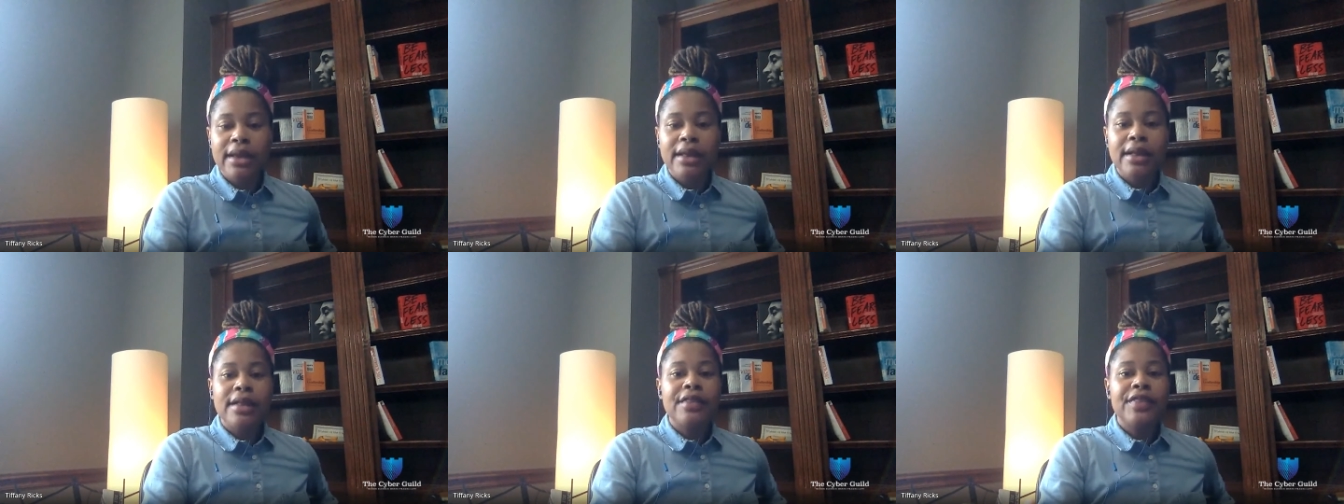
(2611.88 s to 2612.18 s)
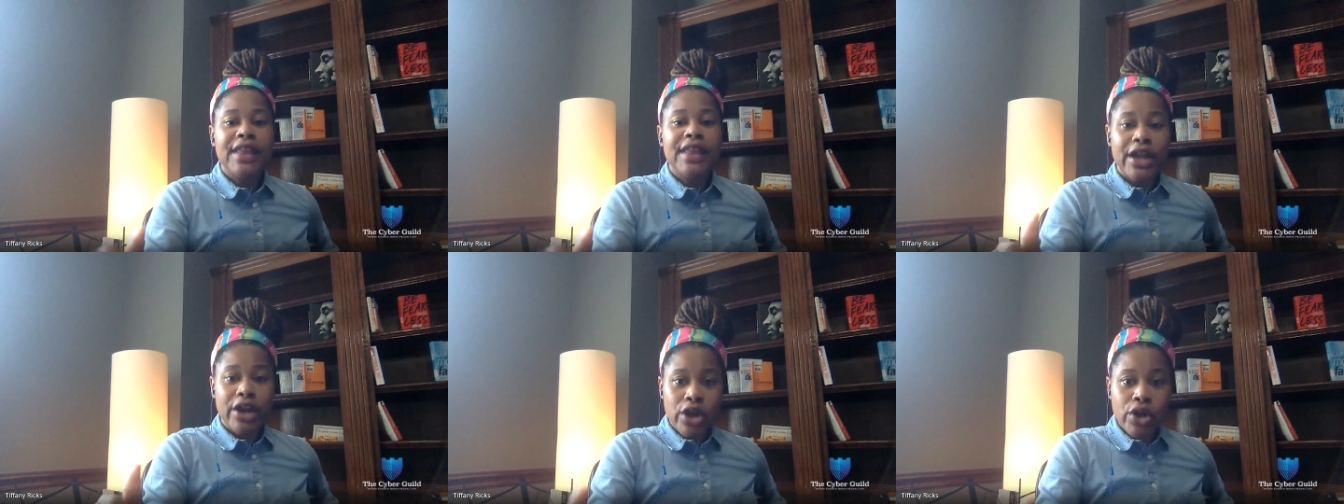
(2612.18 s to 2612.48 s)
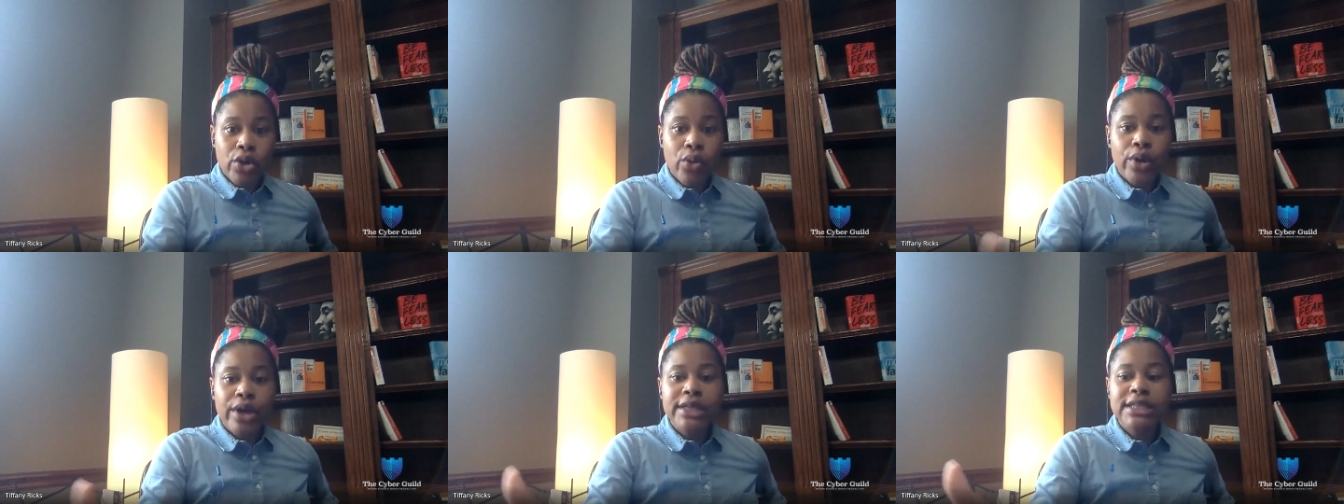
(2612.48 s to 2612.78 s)
they're
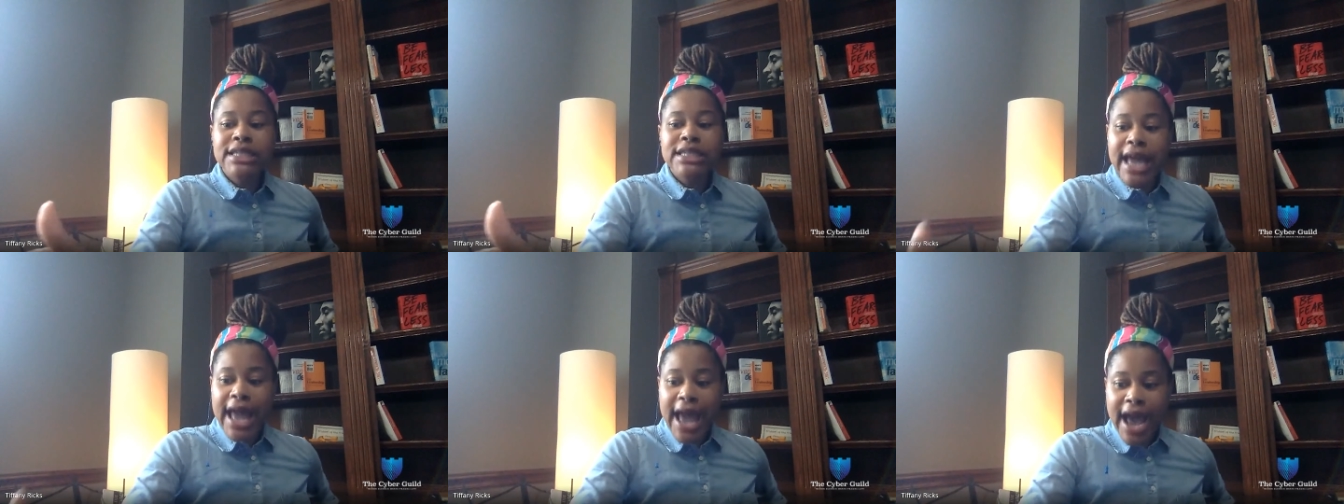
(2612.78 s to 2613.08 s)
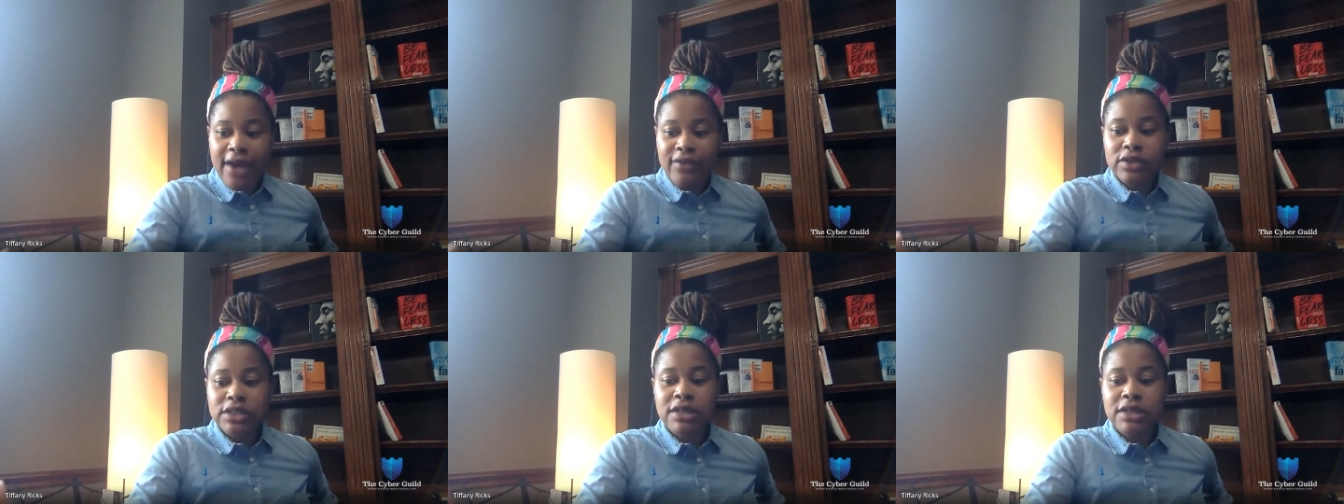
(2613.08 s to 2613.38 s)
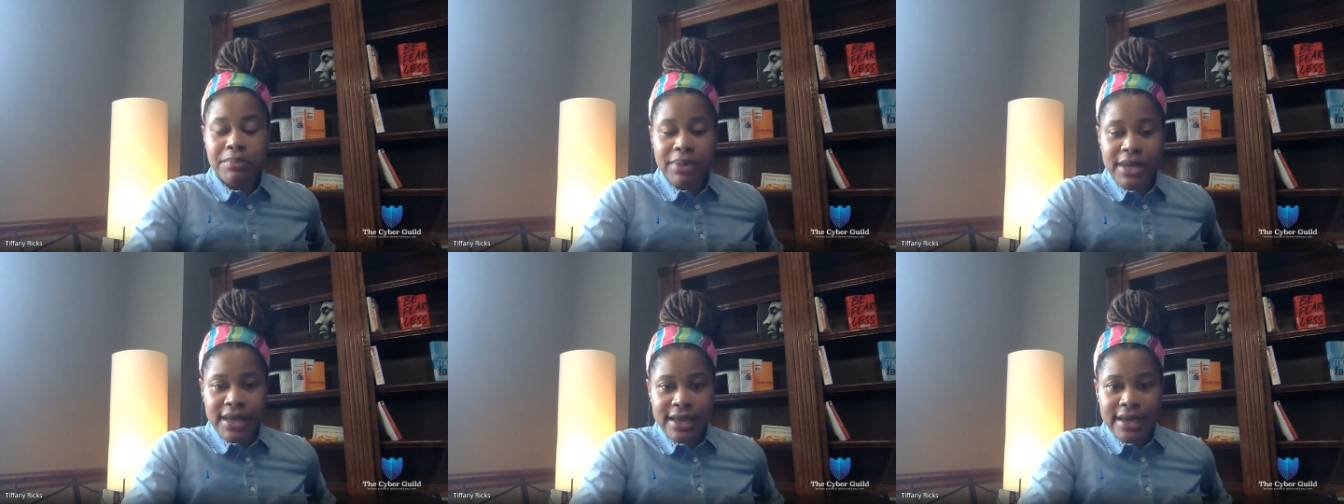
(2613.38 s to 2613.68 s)
going to have to
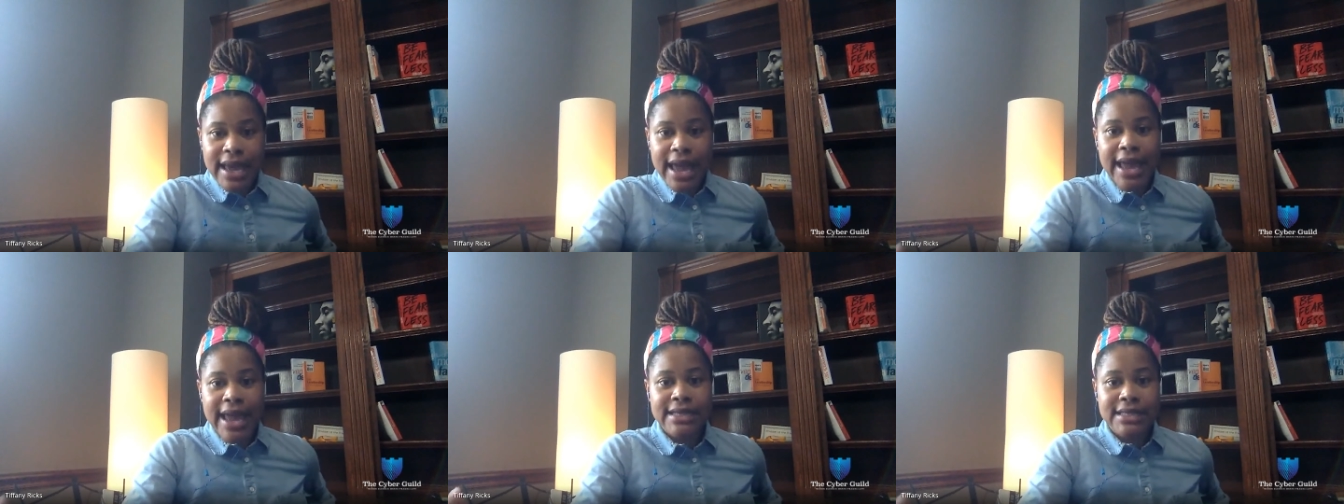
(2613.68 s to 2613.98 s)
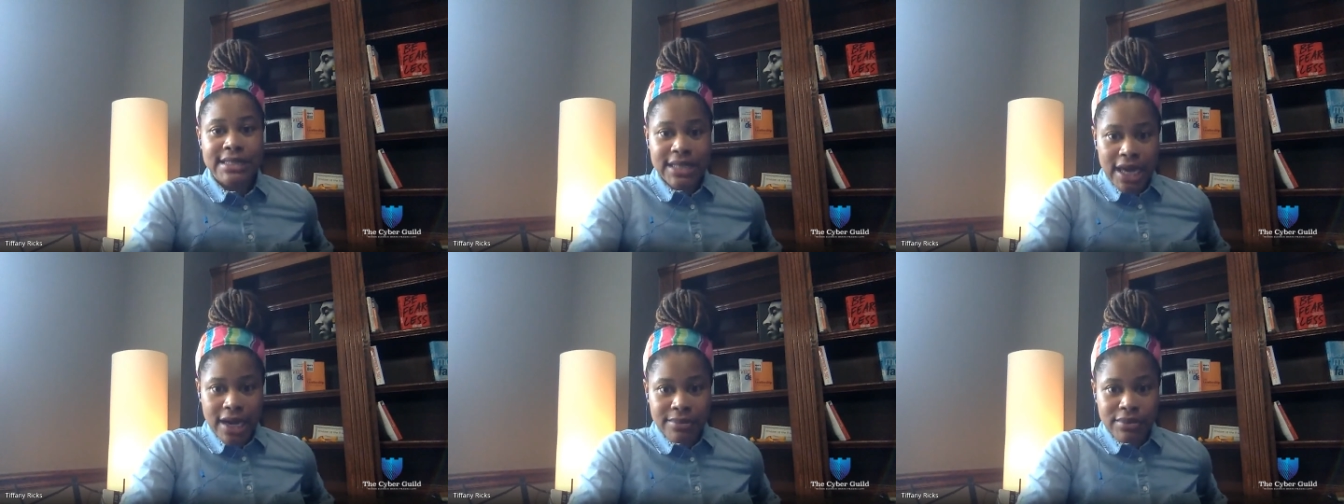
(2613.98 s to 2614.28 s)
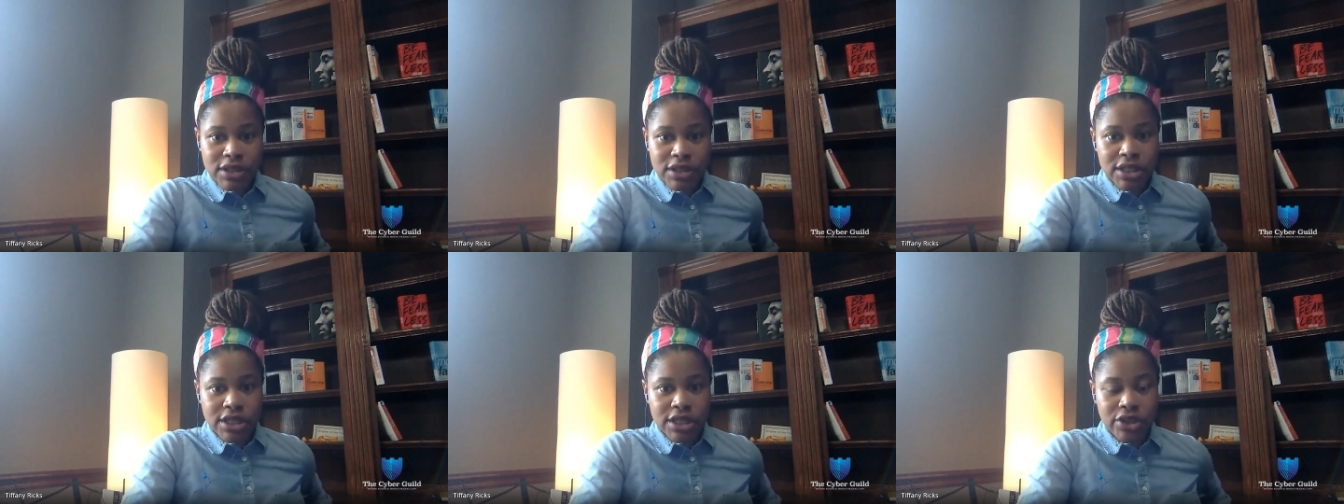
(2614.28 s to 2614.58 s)
pick a
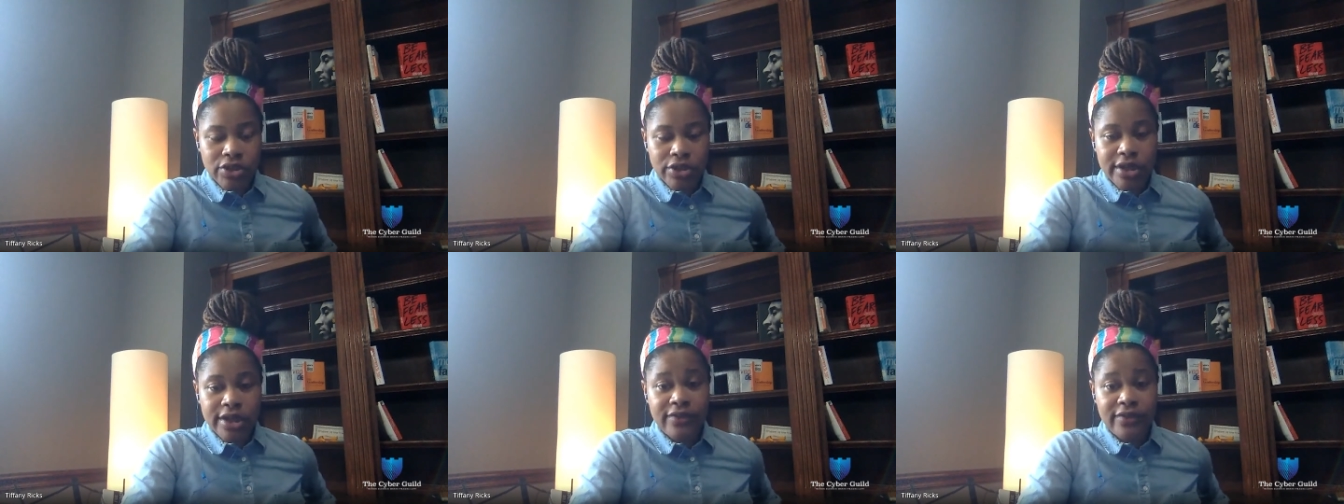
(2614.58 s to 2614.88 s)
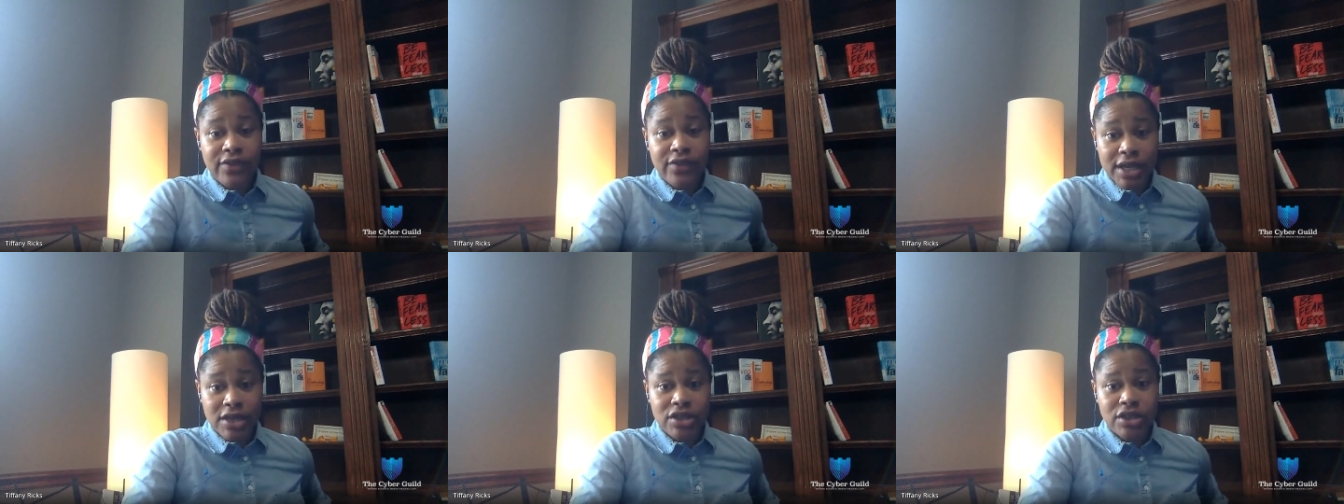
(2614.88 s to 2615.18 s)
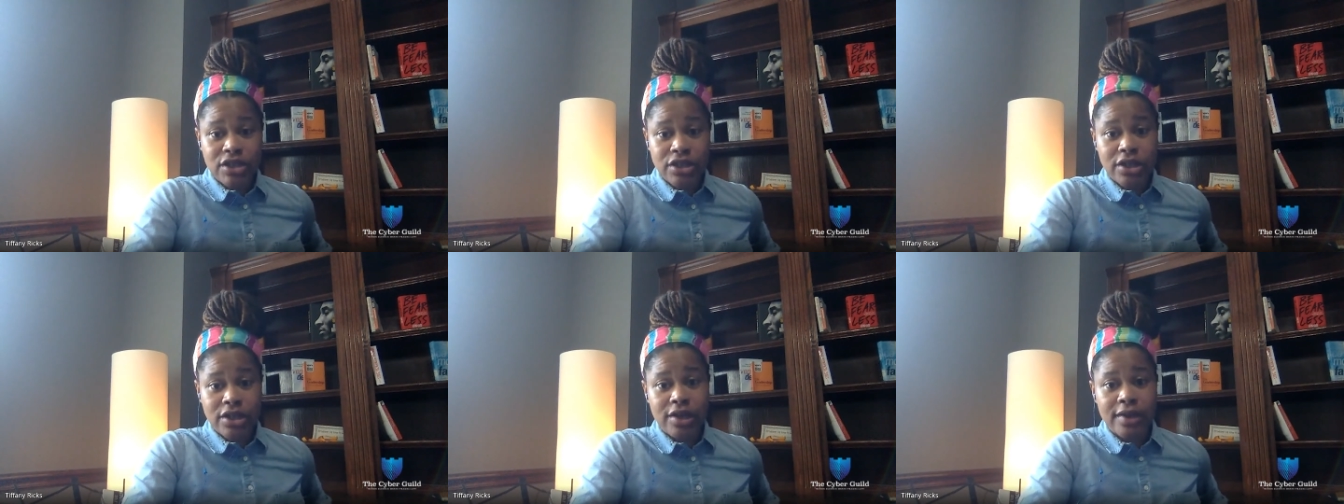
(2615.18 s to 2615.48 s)
cybersecurity
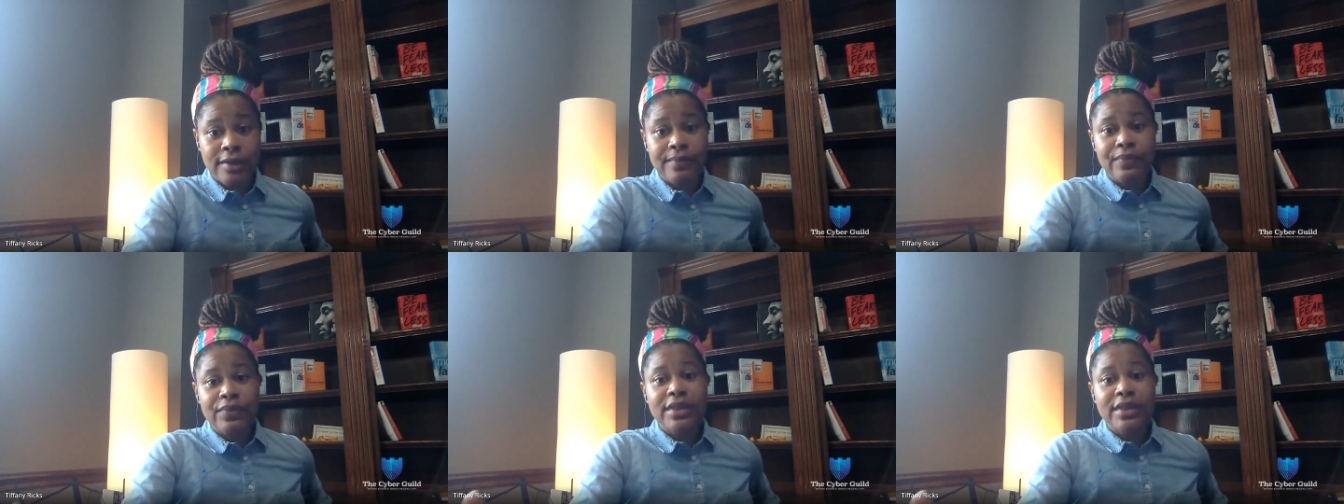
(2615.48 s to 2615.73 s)
vendor